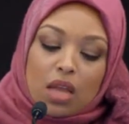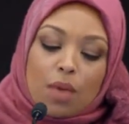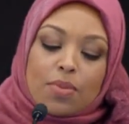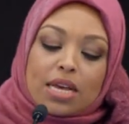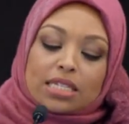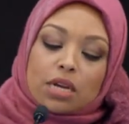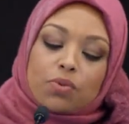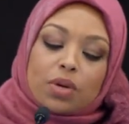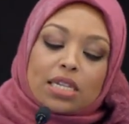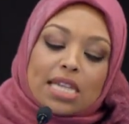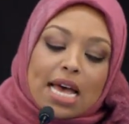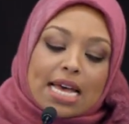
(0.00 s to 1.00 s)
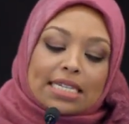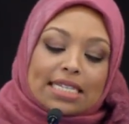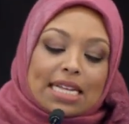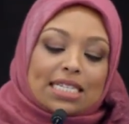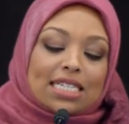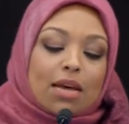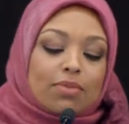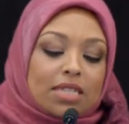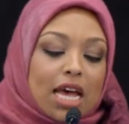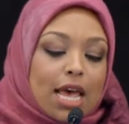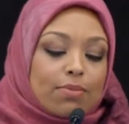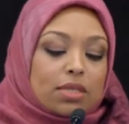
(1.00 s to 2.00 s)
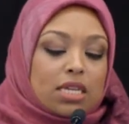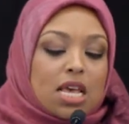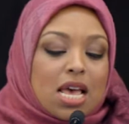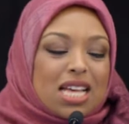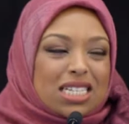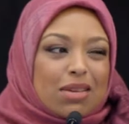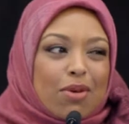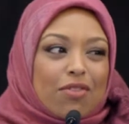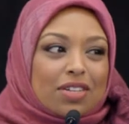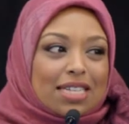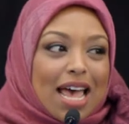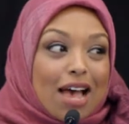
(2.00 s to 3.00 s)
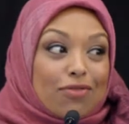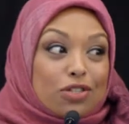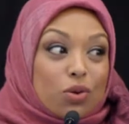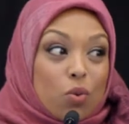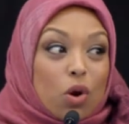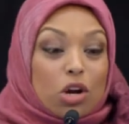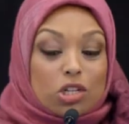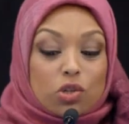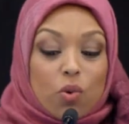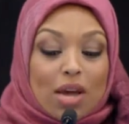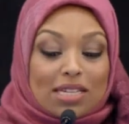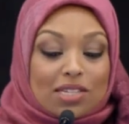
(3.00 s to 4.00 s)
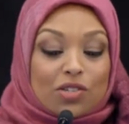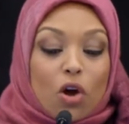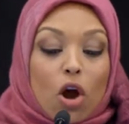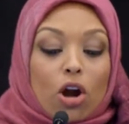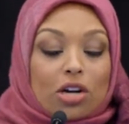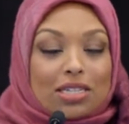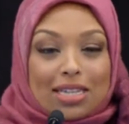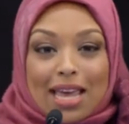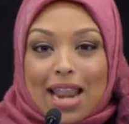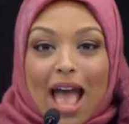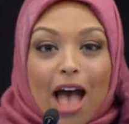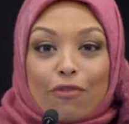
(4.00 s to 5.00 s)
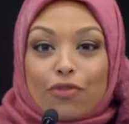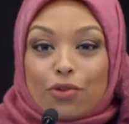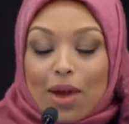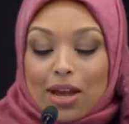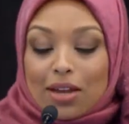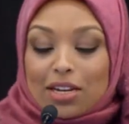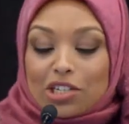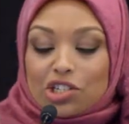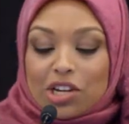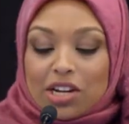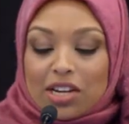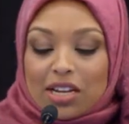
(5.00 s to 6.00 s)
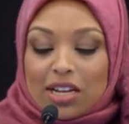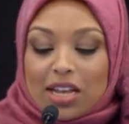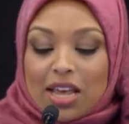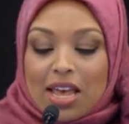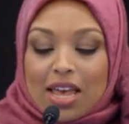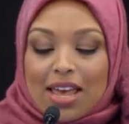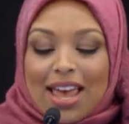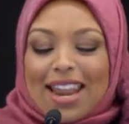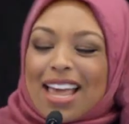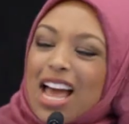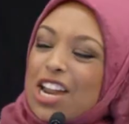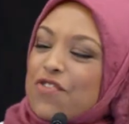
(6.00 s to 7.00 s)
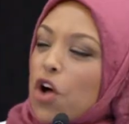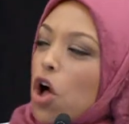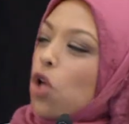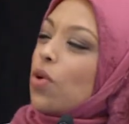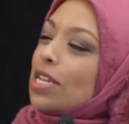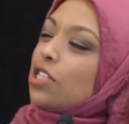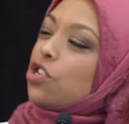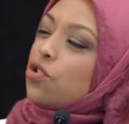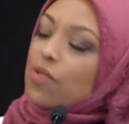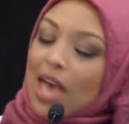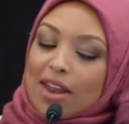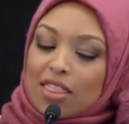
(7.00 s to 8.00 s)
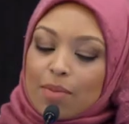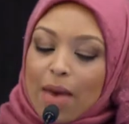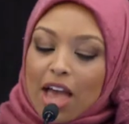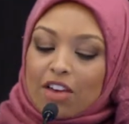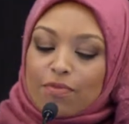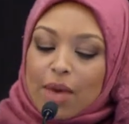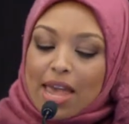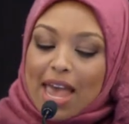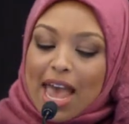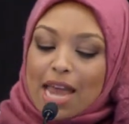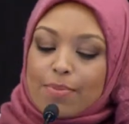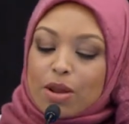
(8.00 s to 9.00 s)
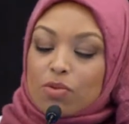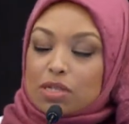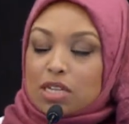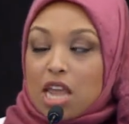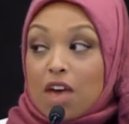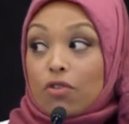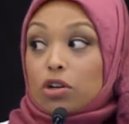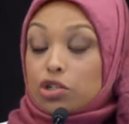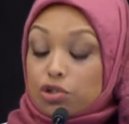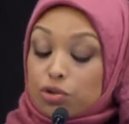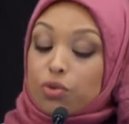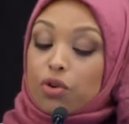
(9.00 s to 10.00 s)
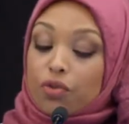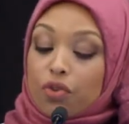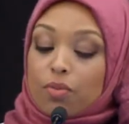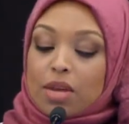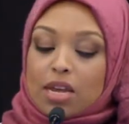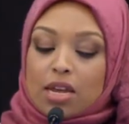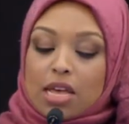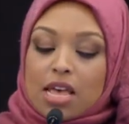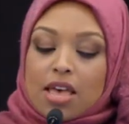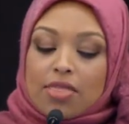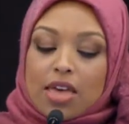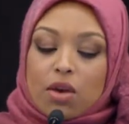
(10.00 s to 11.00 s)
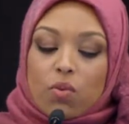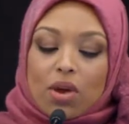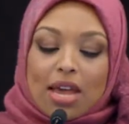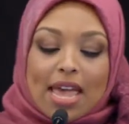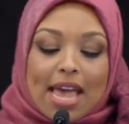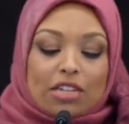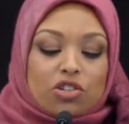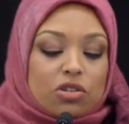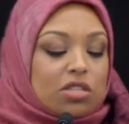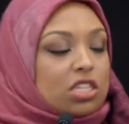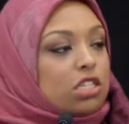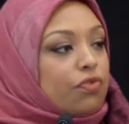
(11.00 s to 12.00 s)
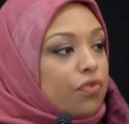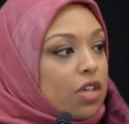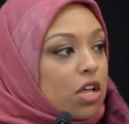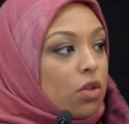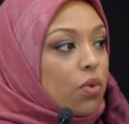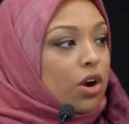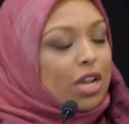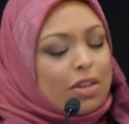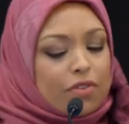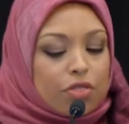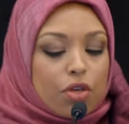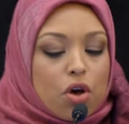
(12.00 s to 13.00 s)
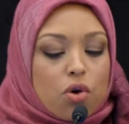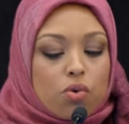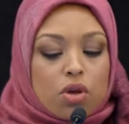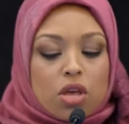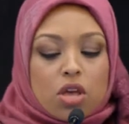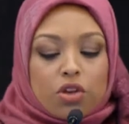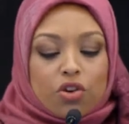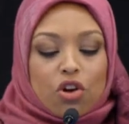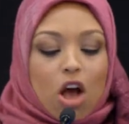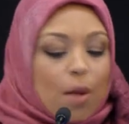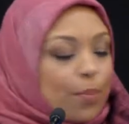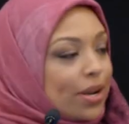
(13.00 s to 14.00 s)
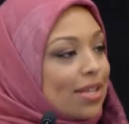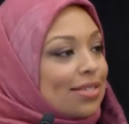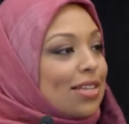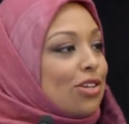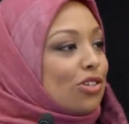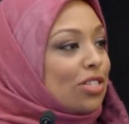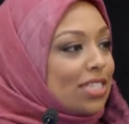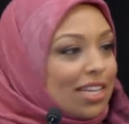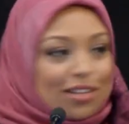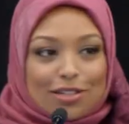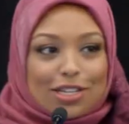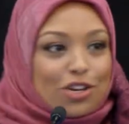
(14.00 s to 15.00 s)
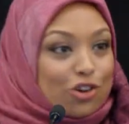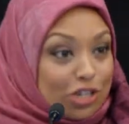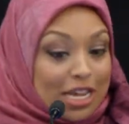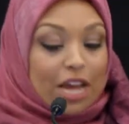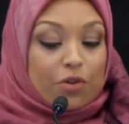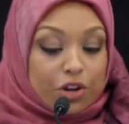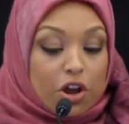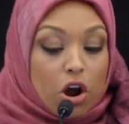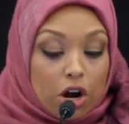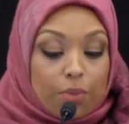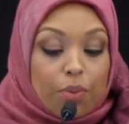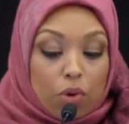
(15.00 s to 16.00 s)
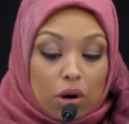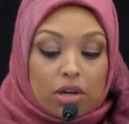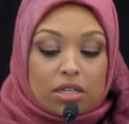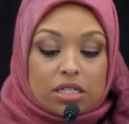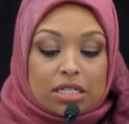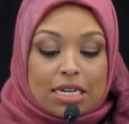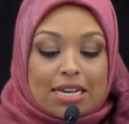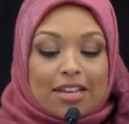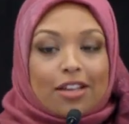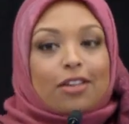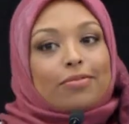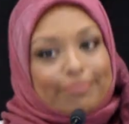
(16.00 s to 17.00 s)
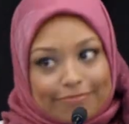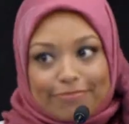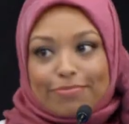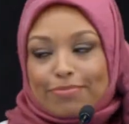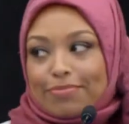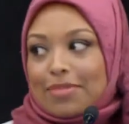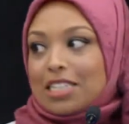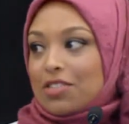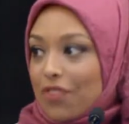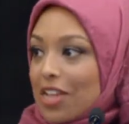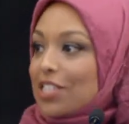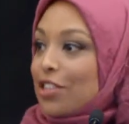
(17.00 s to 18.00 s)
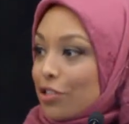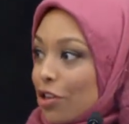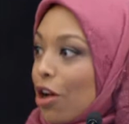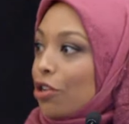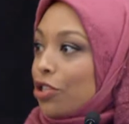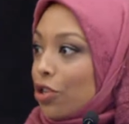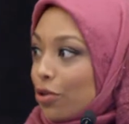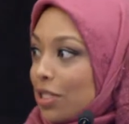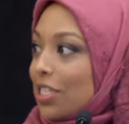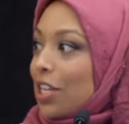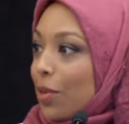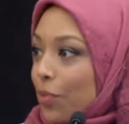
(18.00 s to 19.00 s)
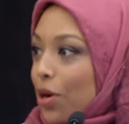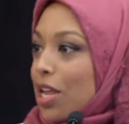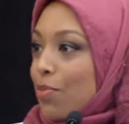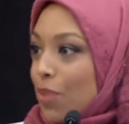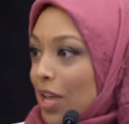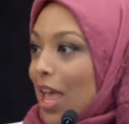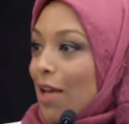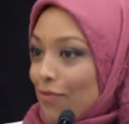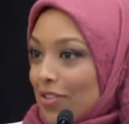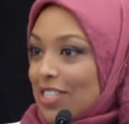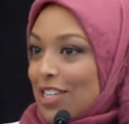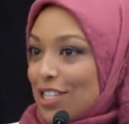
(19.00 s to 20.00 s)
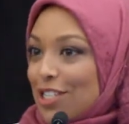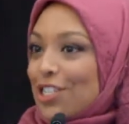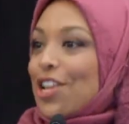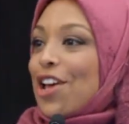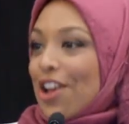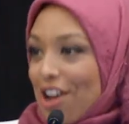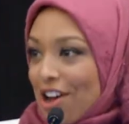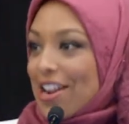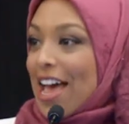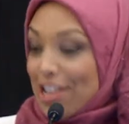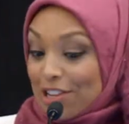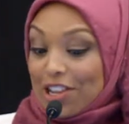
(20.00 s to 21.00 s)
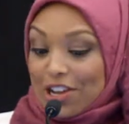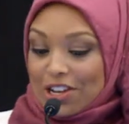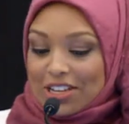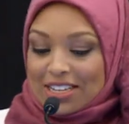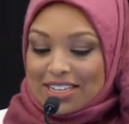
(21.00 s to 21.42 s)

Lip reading: because I realized that sometimes some of us have to work twice as hard to get half the recognition. And I kind of always knew that in the back of my head, but it was never truer for me than when I entered this field, where even though your competence and your skills and your integrity are important, let's face it, there's also still a pretty big emphasis on how you look.